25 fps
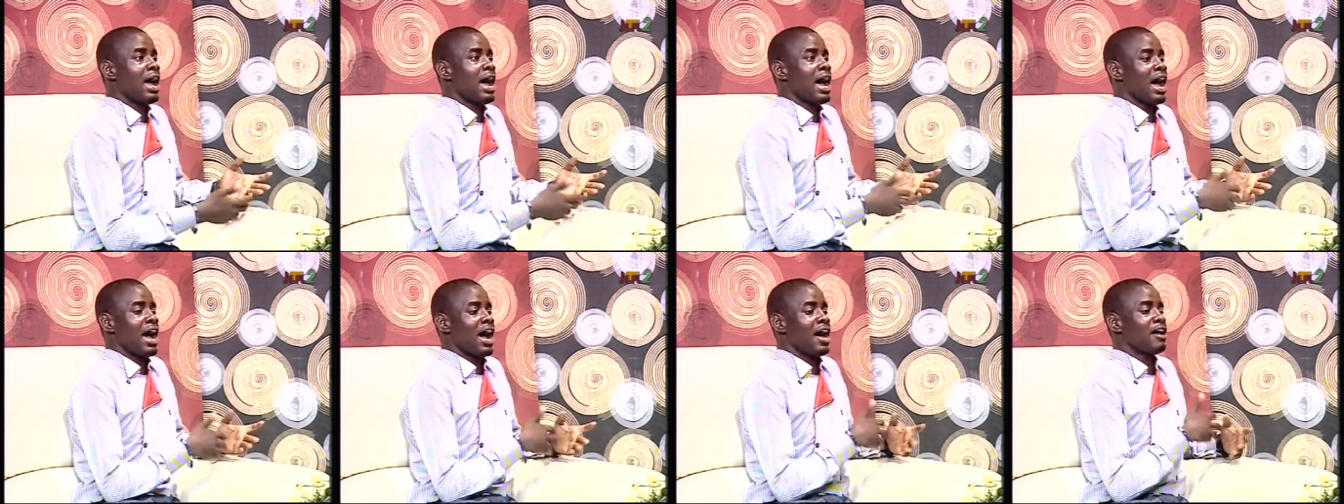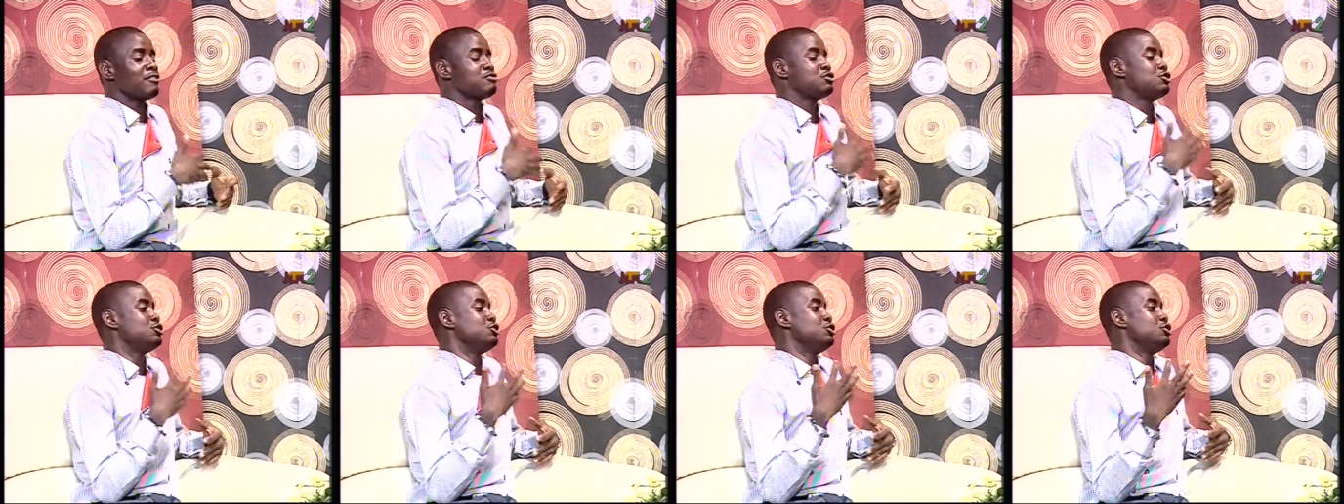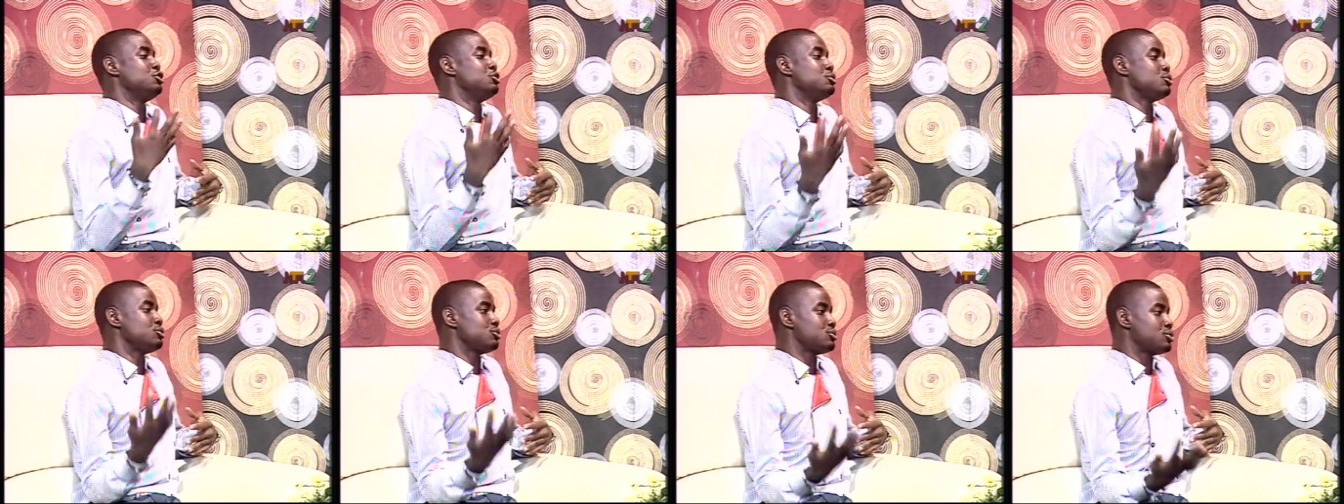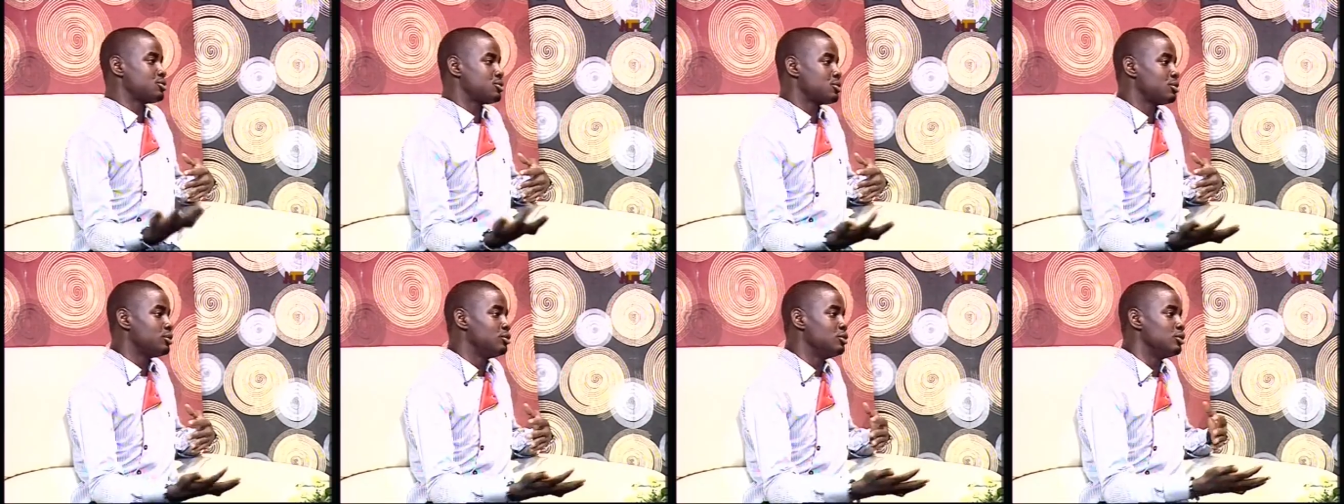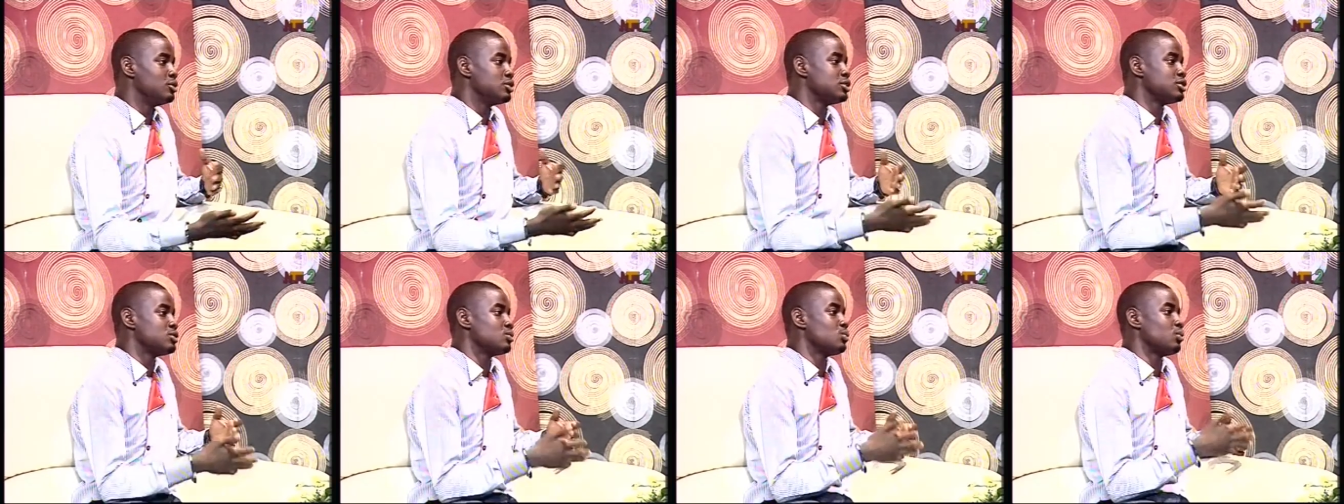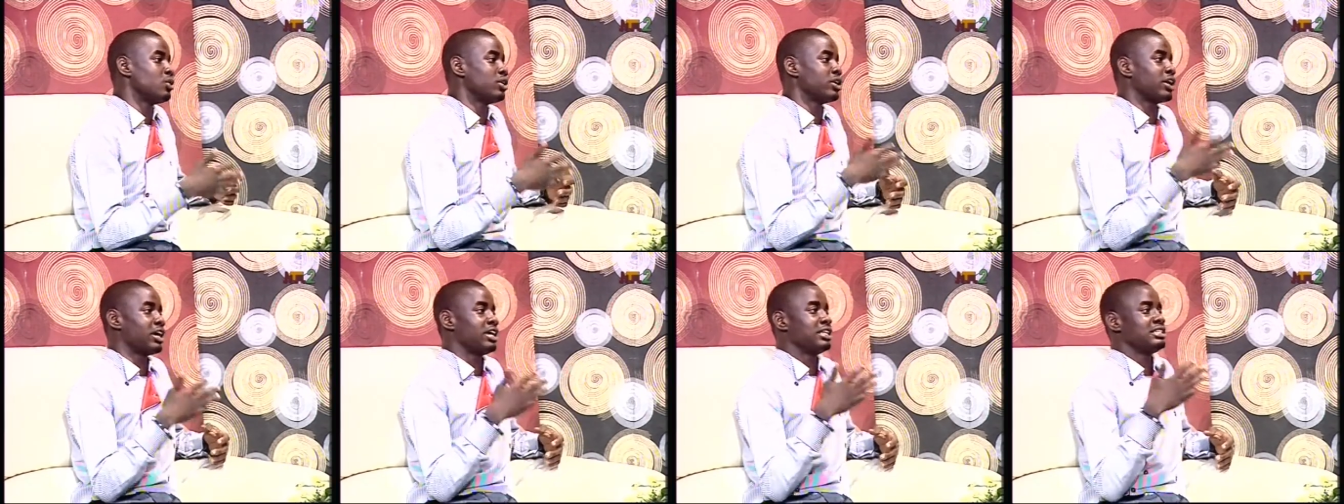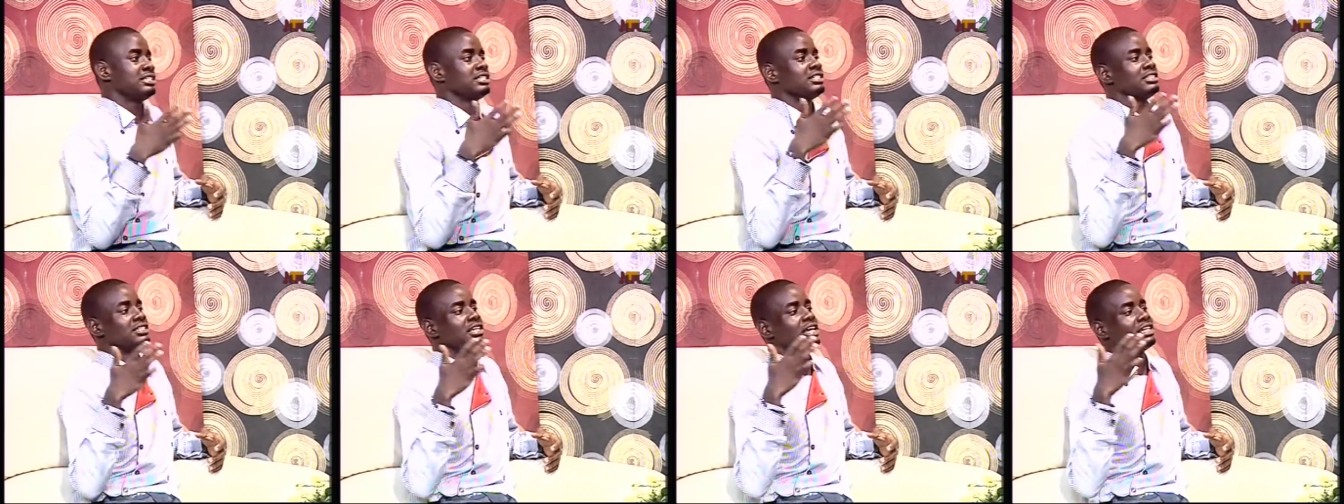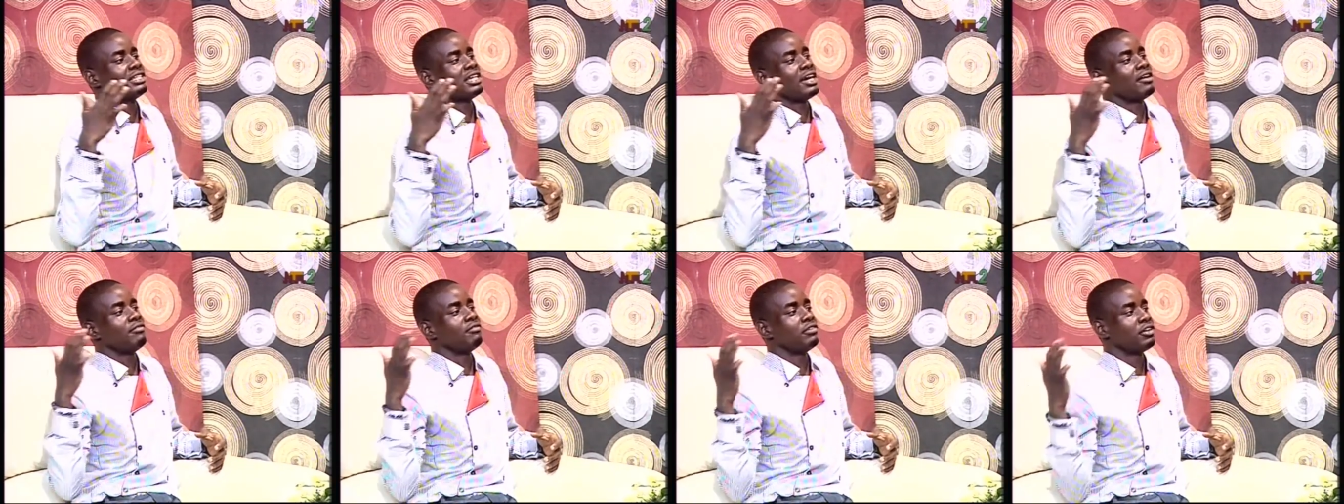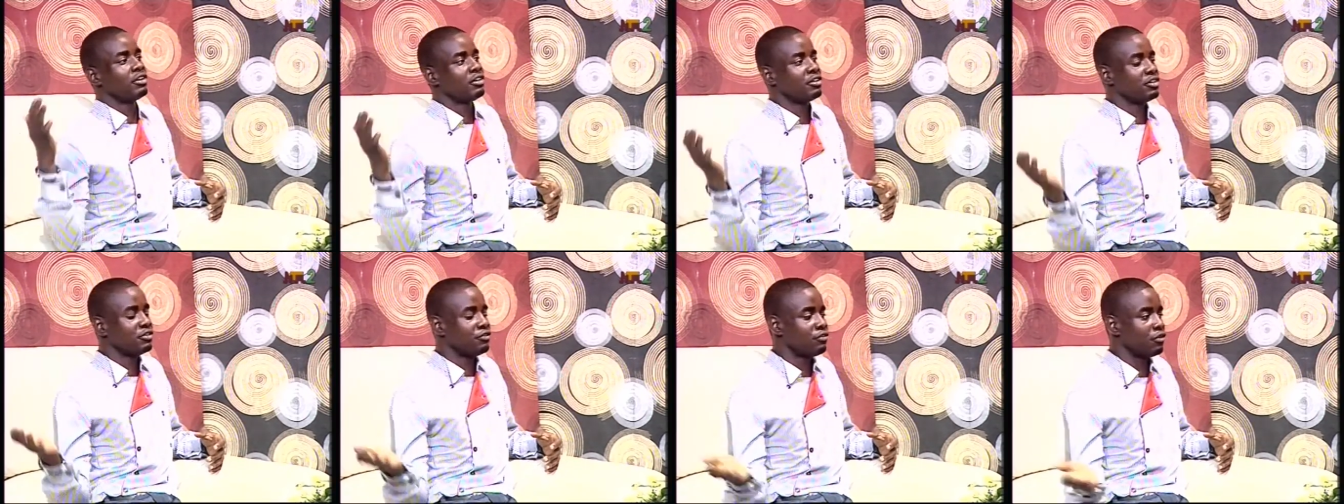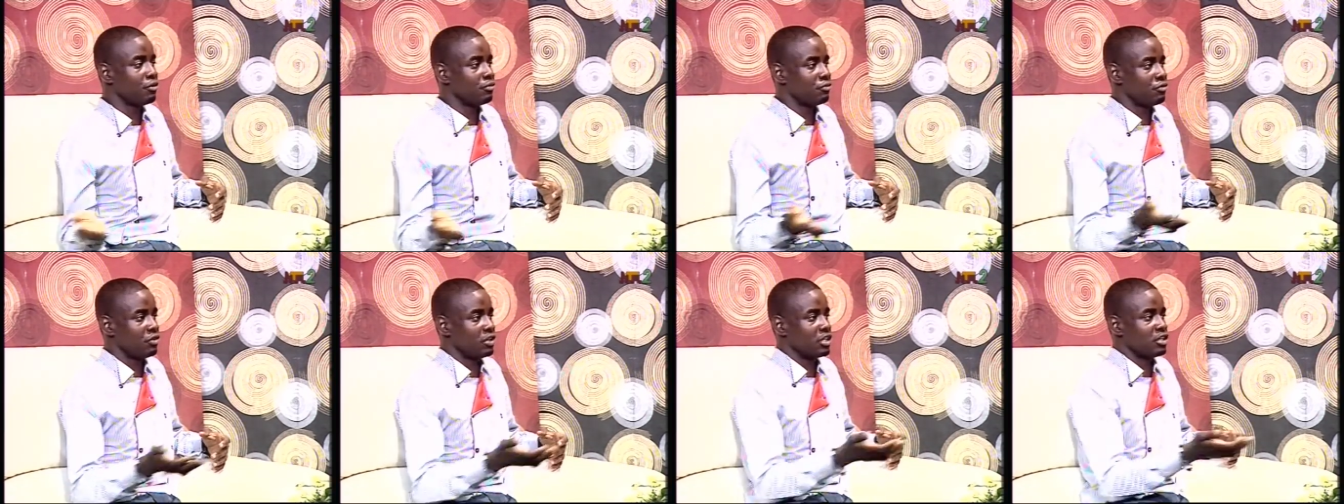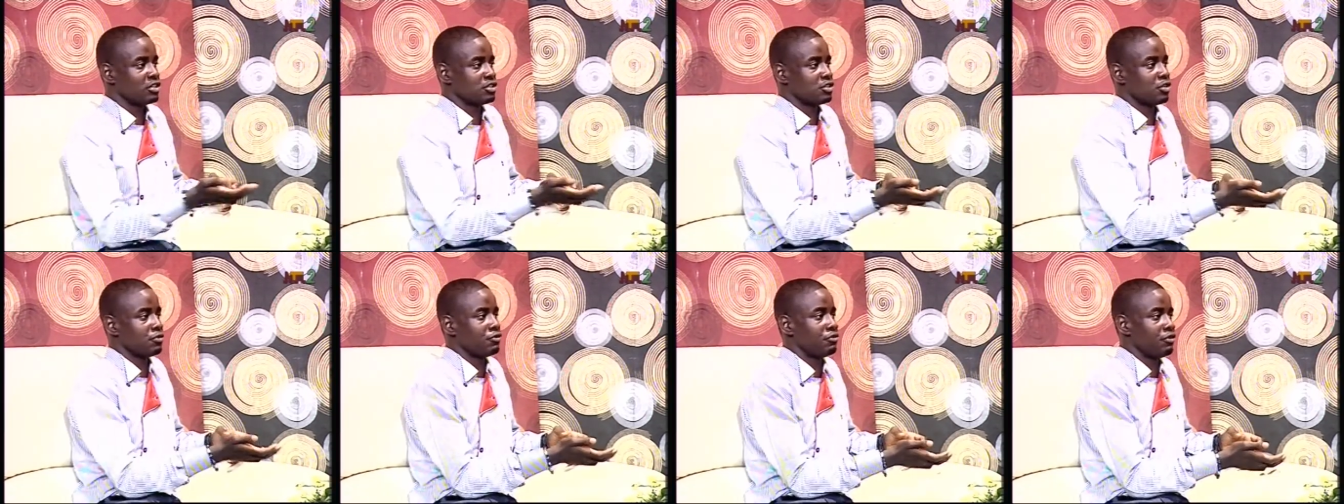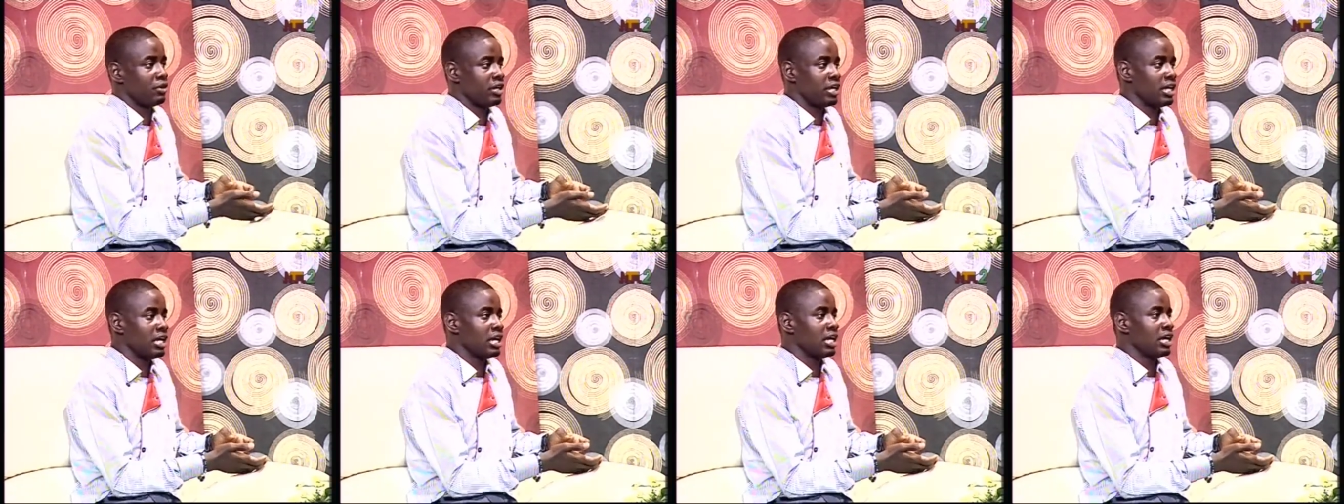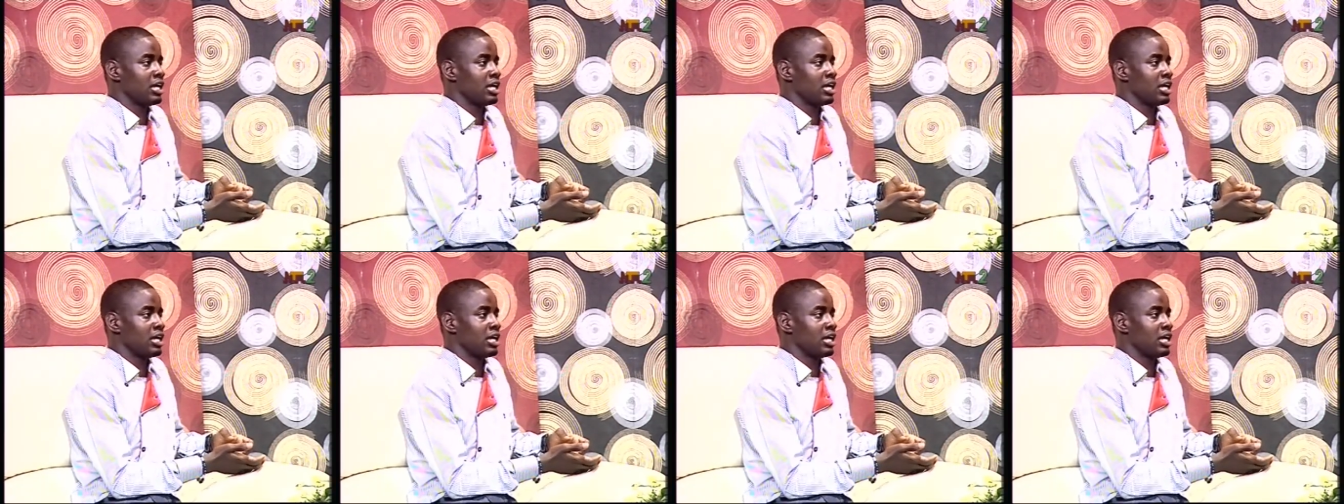I have to use those work ethics that I've learned from philosophy. Okay.